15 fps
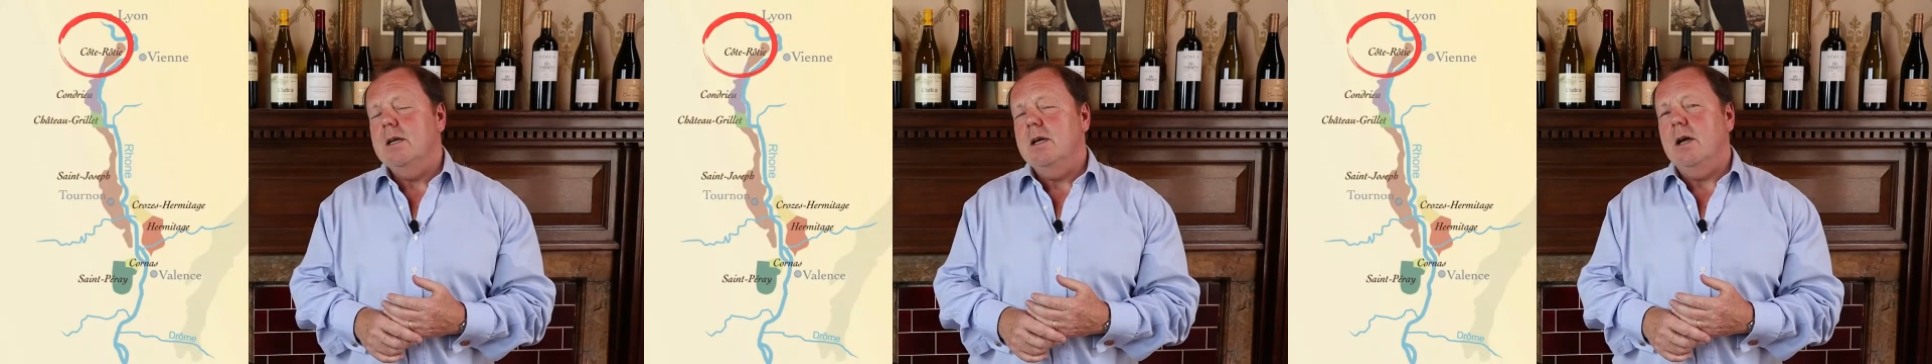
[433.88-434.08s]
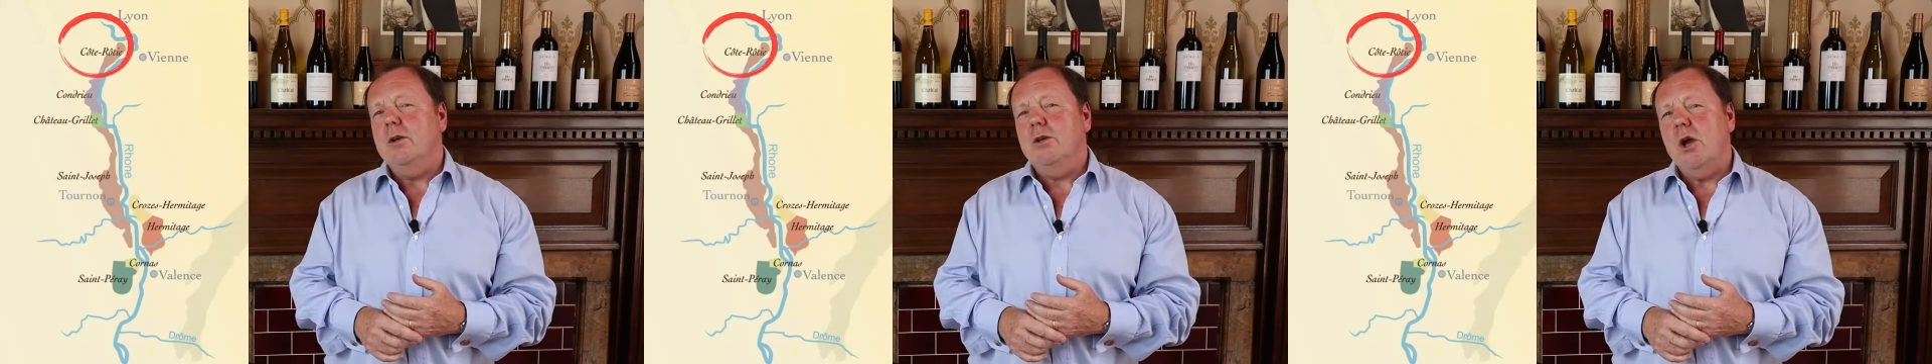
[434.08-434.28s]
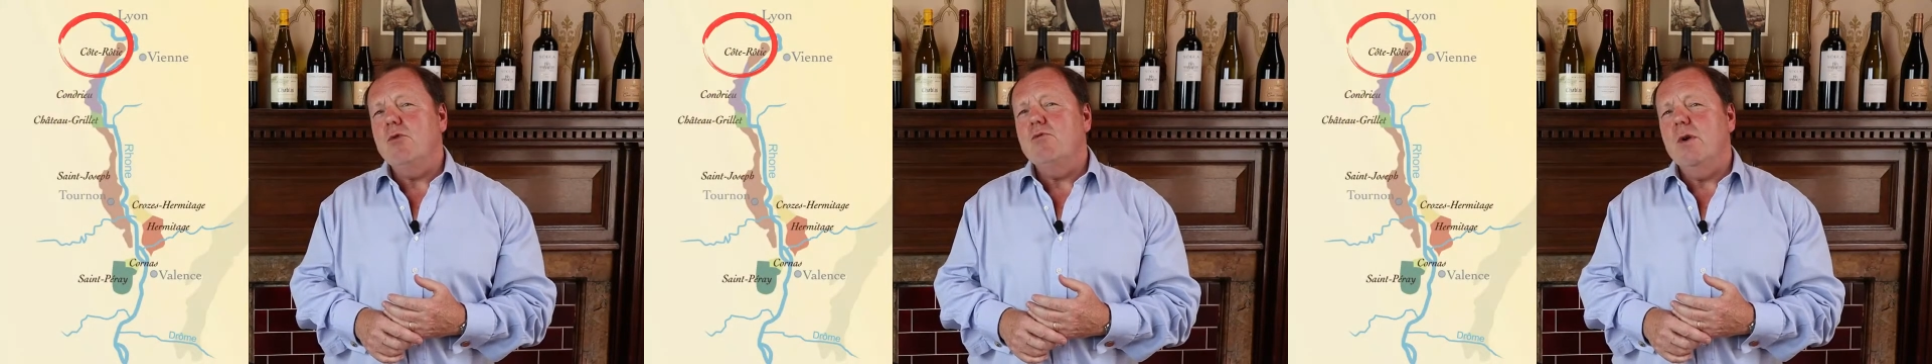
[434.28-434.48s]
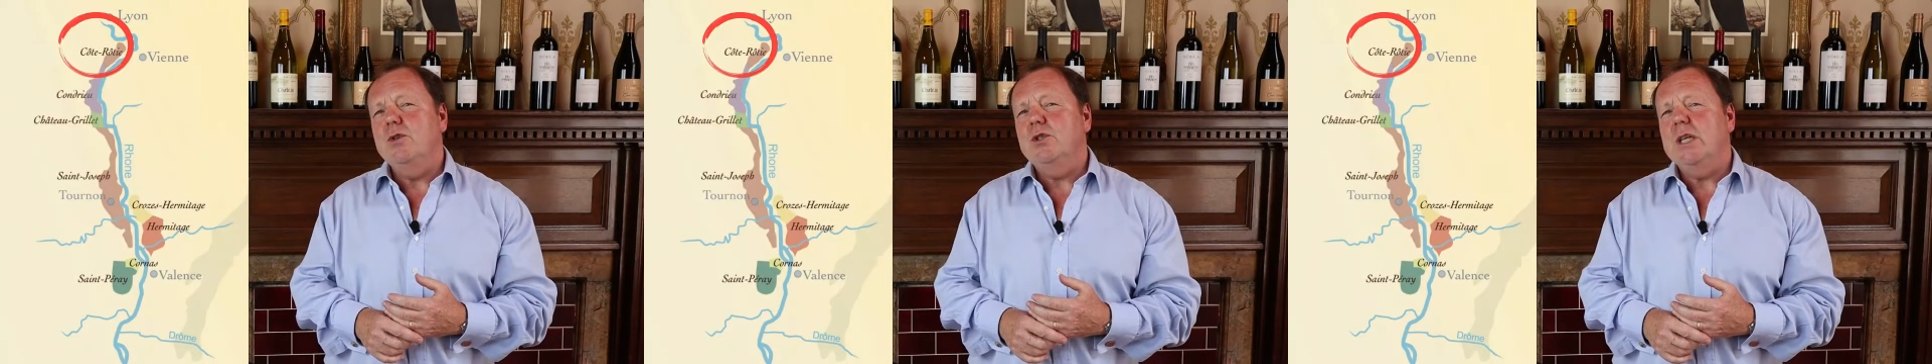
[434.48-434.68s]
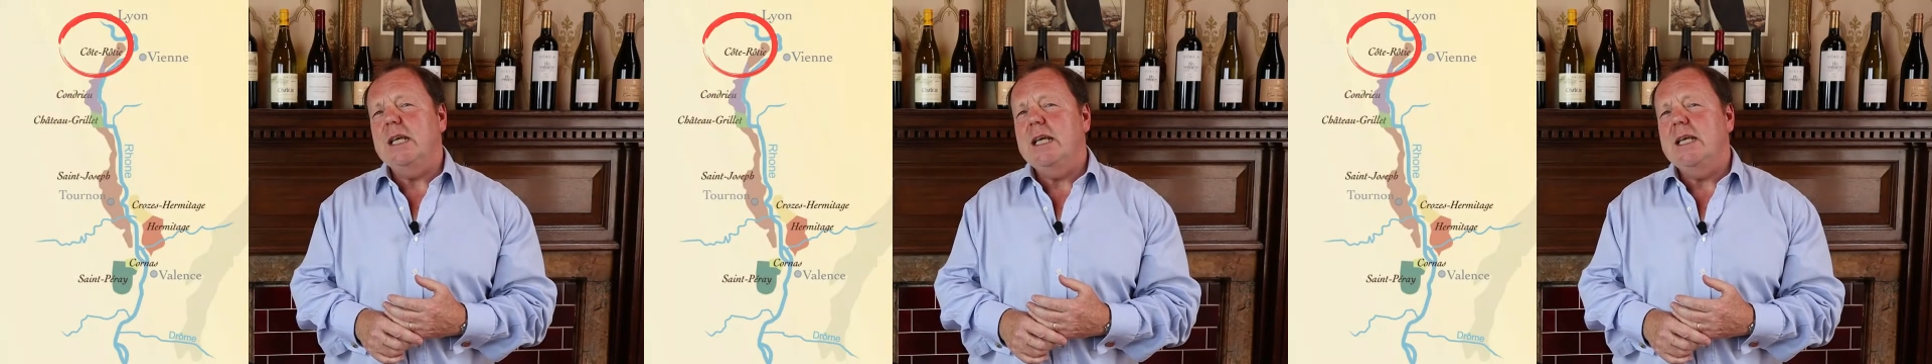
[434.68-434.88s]
and Côte
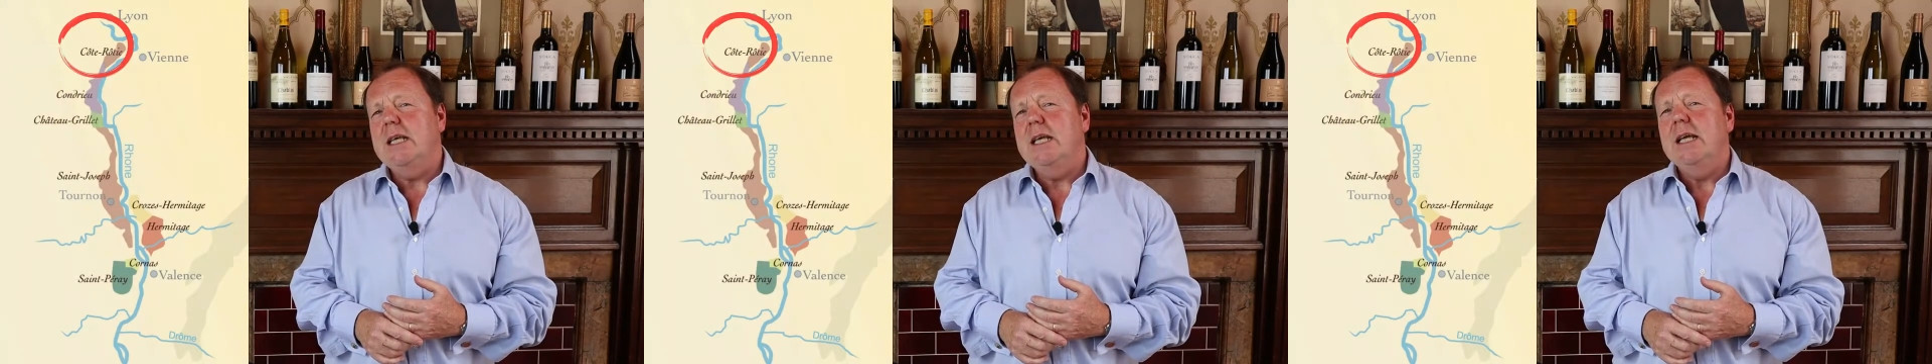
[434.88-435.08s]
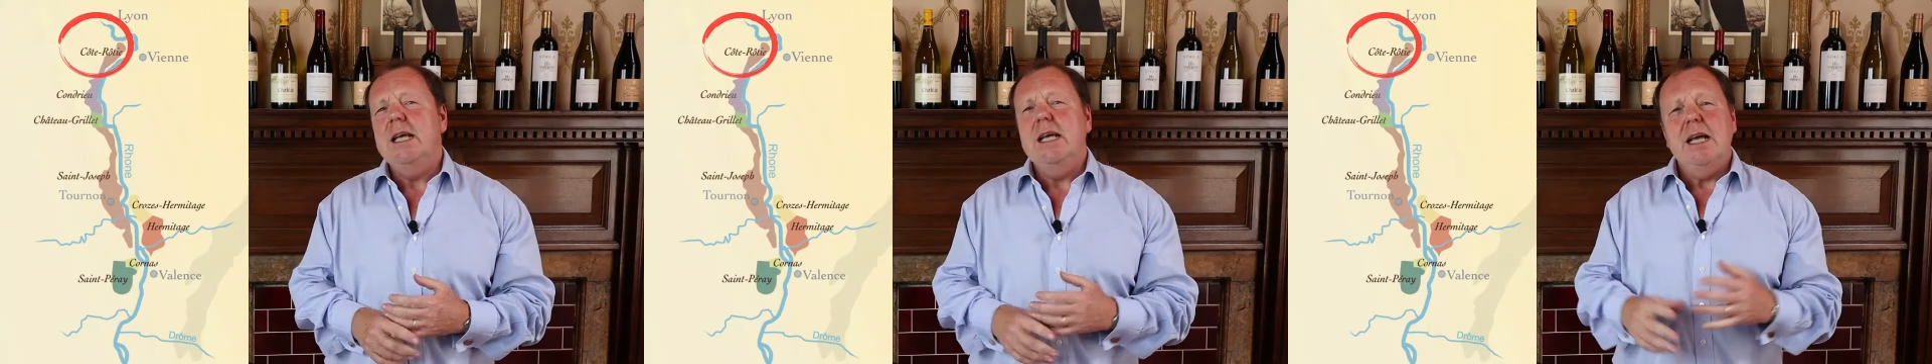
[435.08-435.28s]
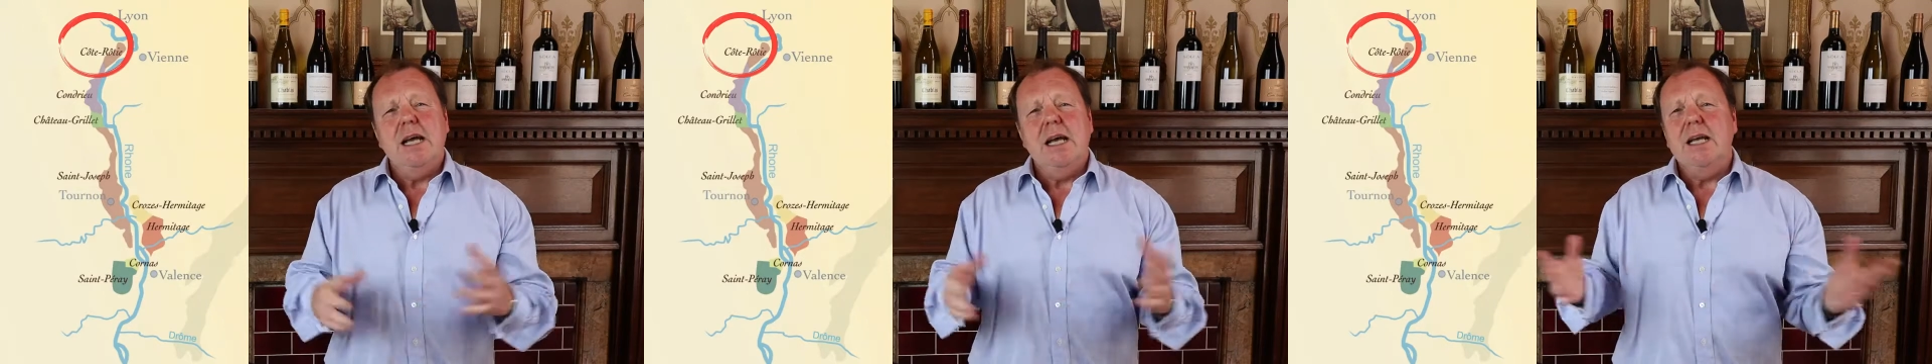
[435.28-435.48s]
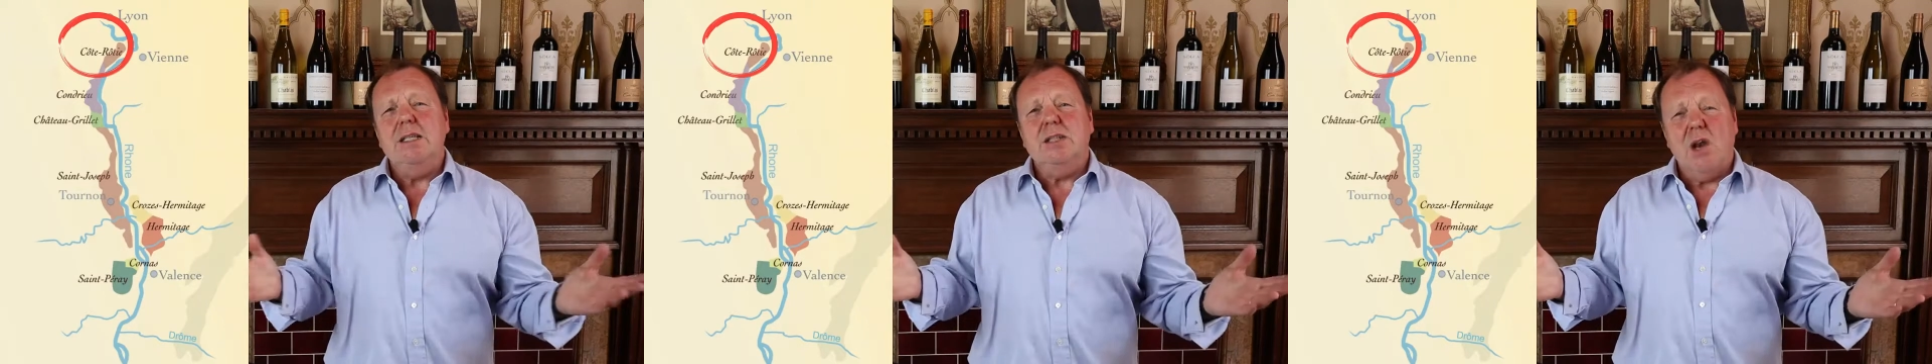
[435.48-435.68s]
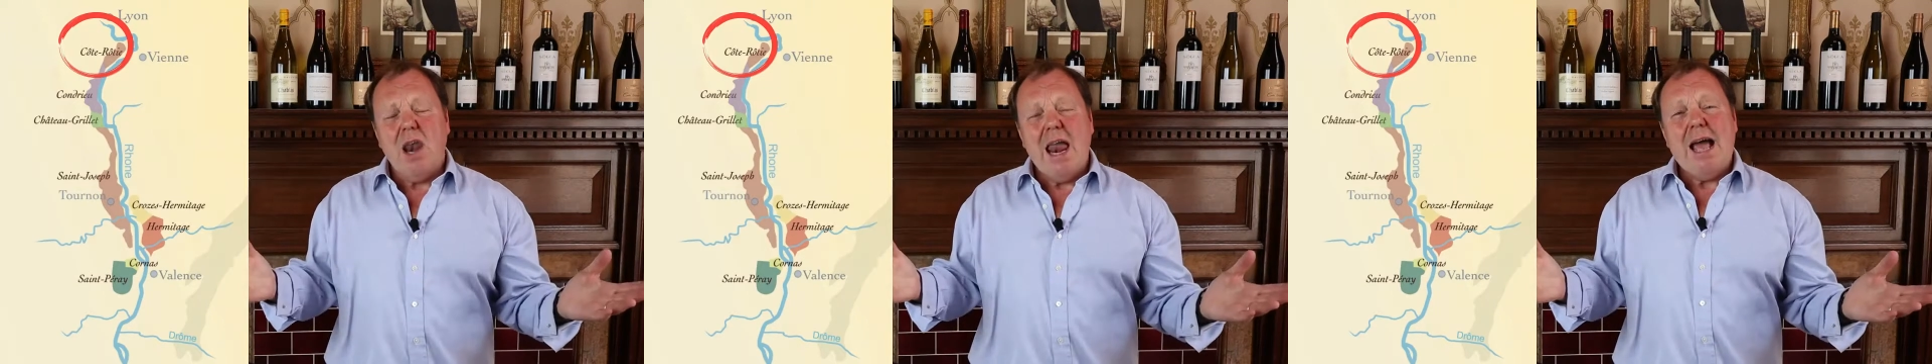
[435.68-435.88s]
Rôtie
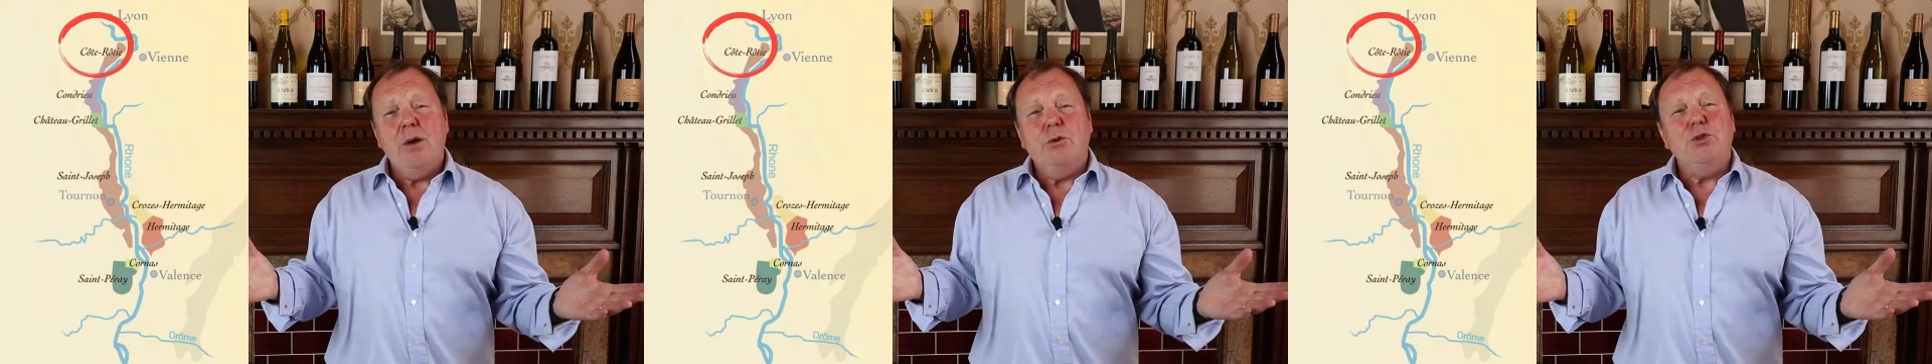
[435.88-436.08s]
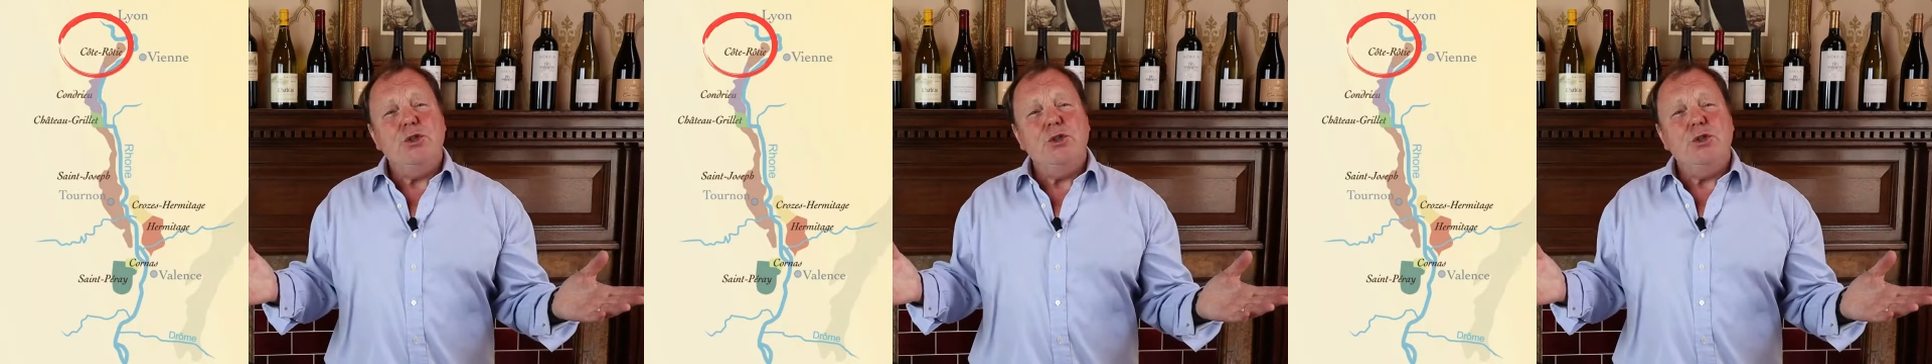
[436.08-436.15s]
is allowed